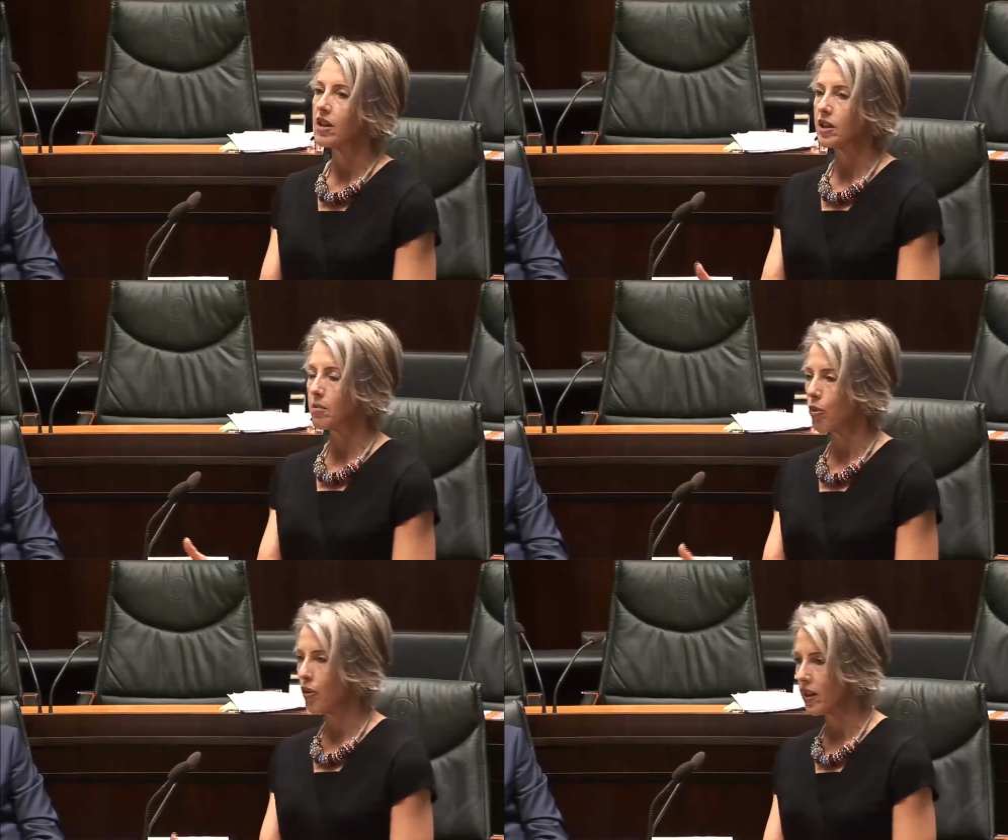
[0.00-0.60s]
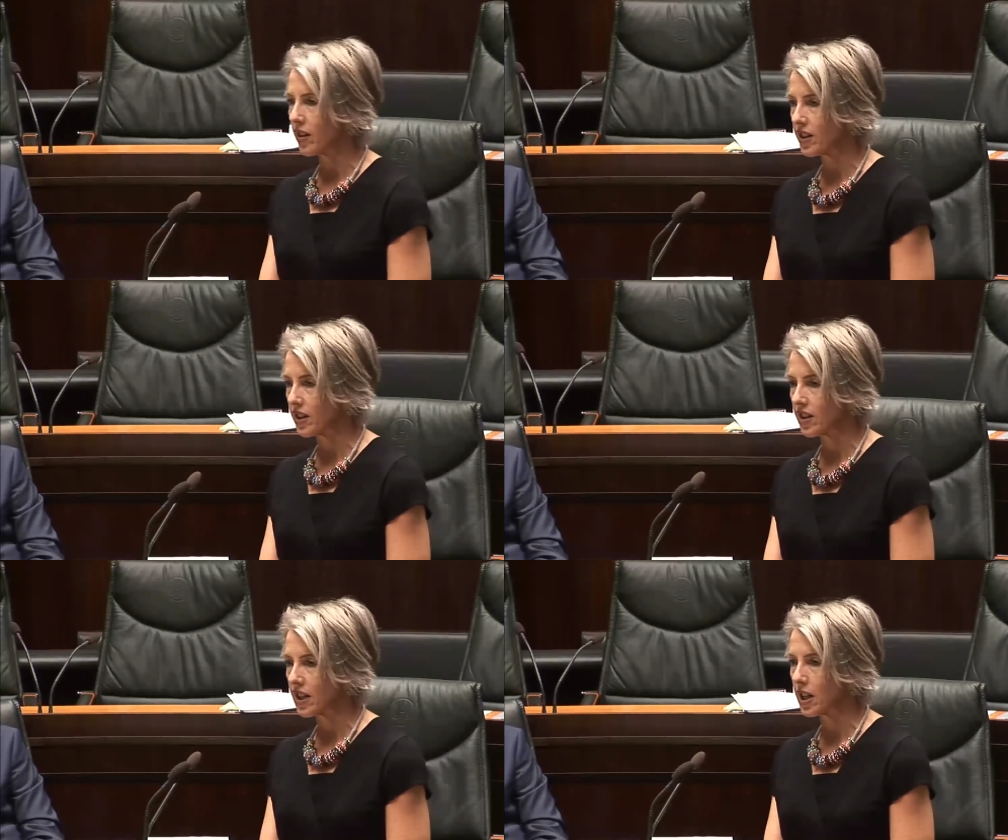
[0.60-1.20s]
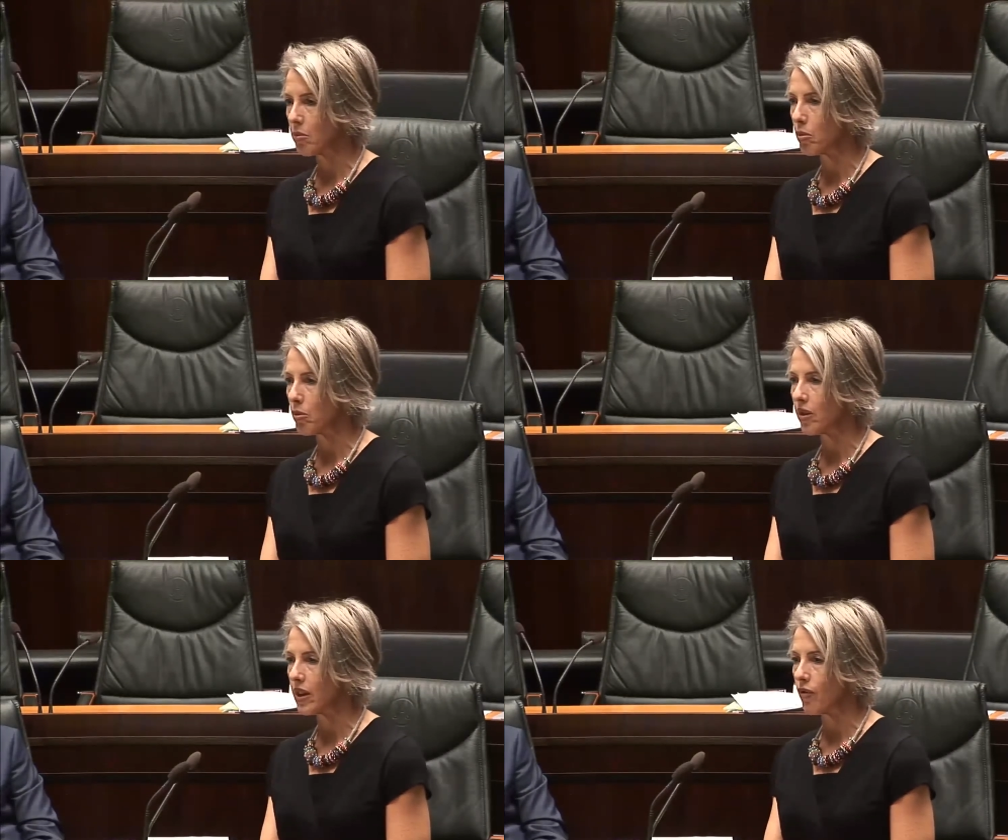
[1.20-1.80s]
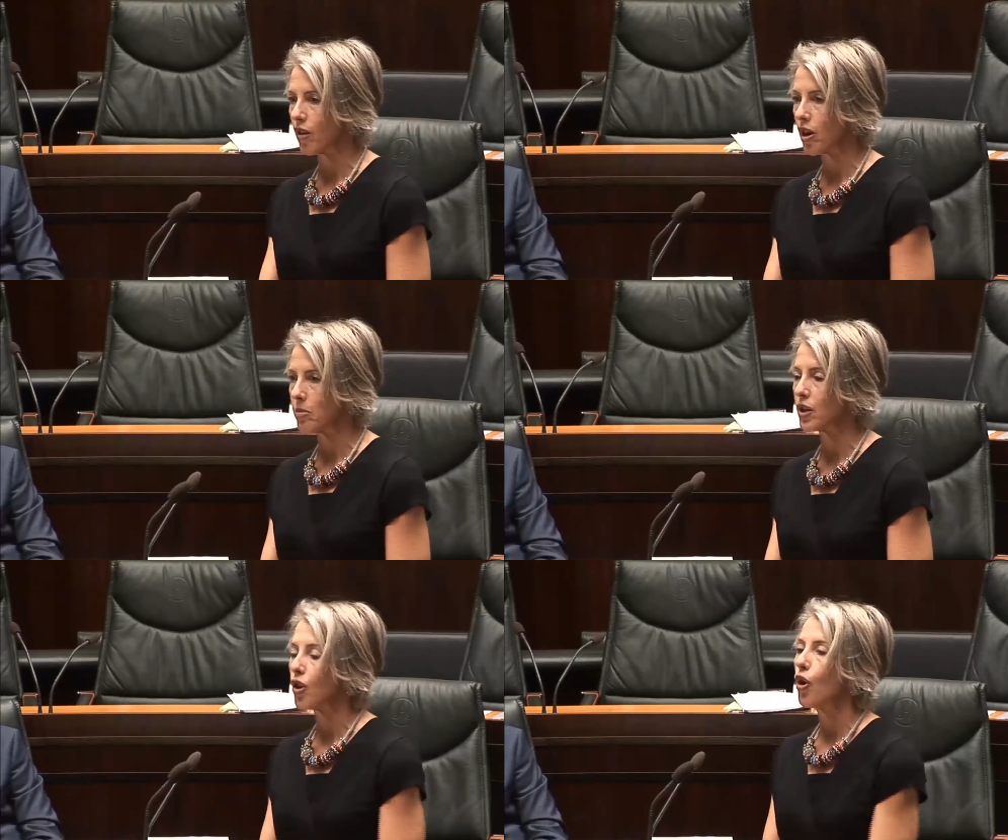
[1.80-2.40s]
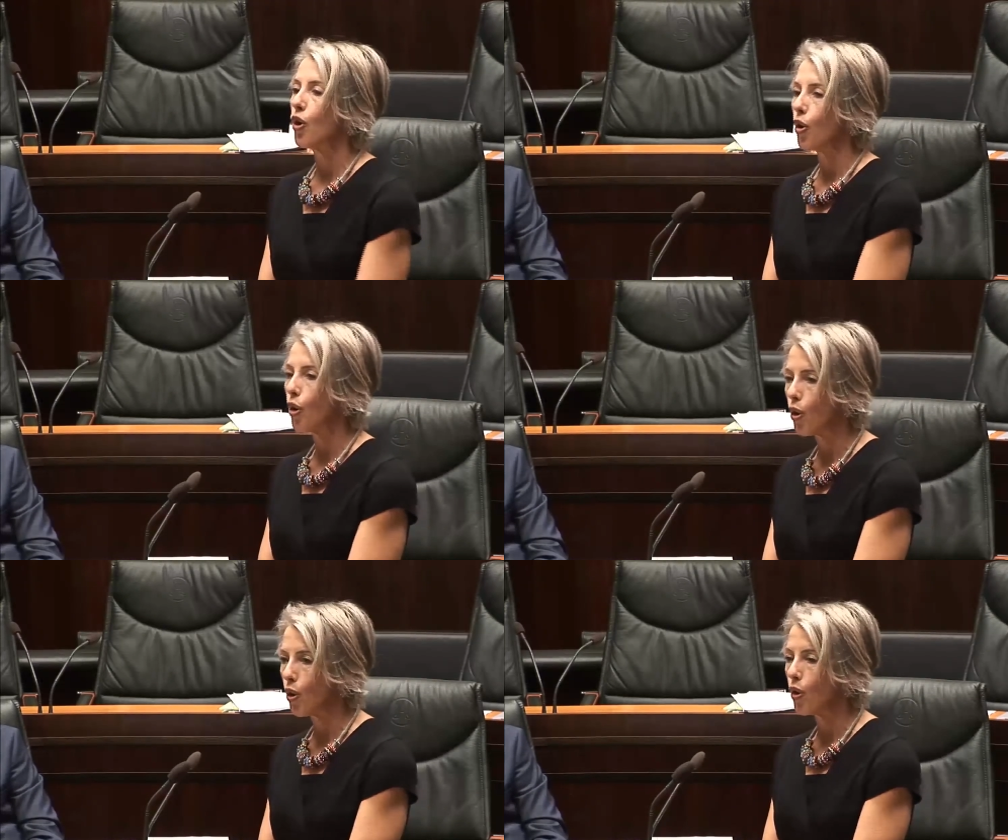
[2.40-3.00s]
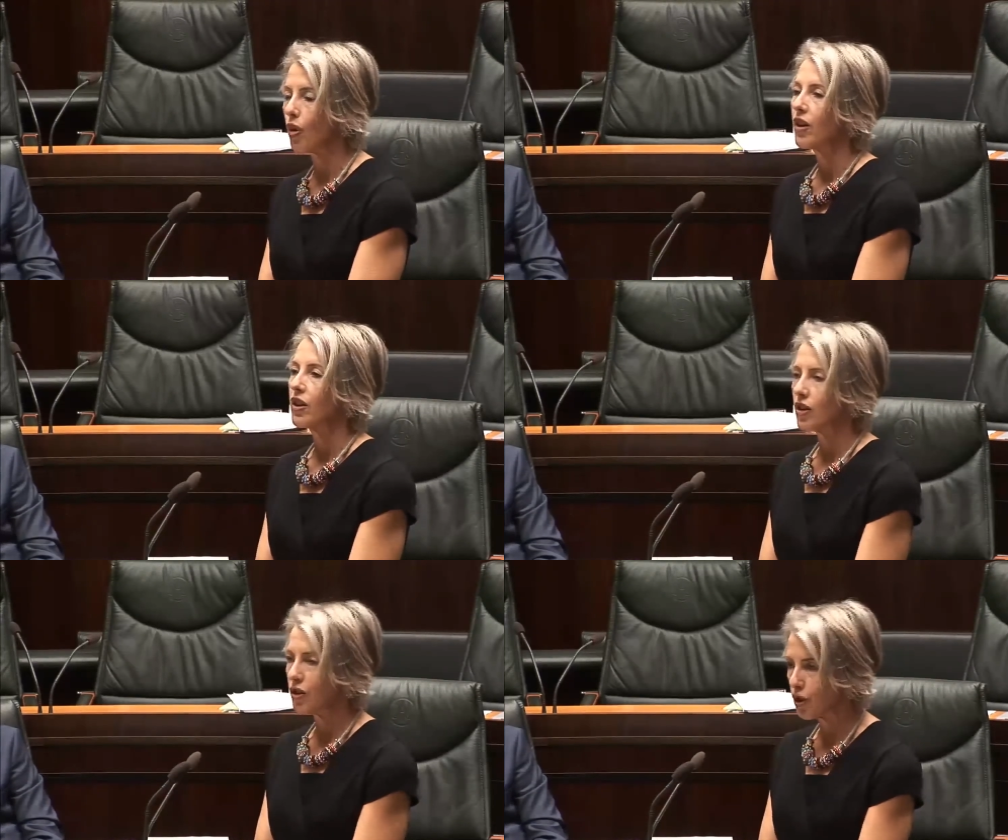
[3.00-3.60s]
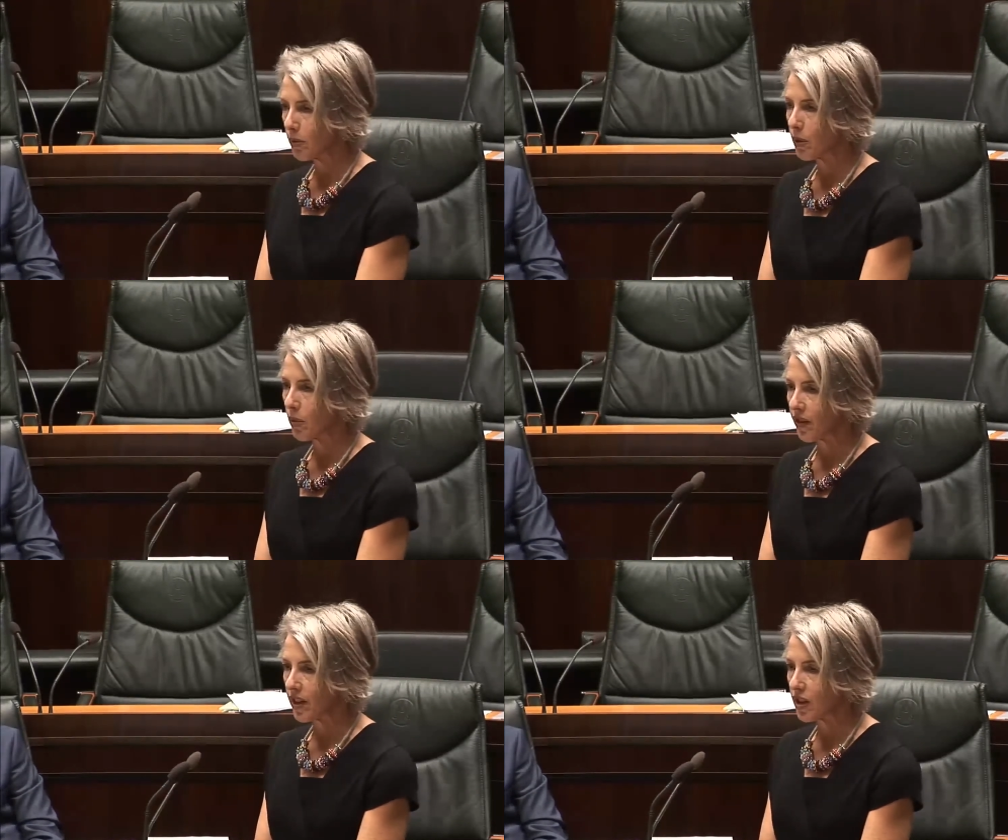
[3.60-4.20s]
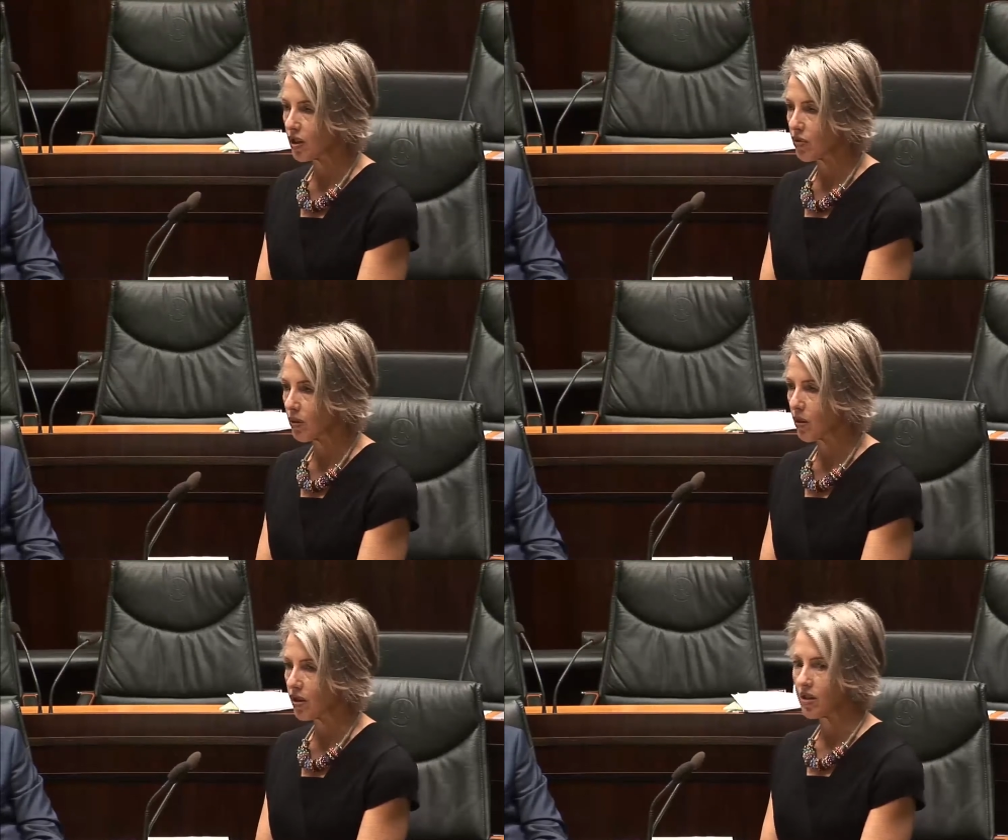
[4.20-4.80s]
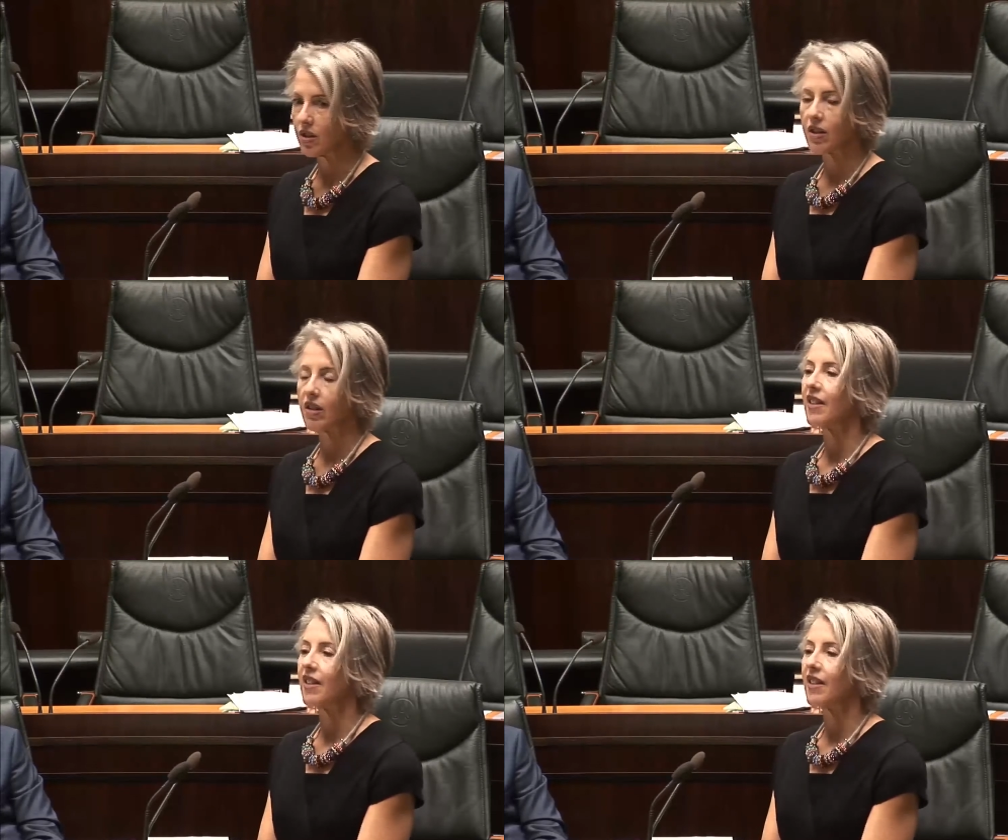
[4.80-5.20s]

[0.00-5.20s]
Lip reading: supporting a sustainable marine environment, or doing what the industry wanted.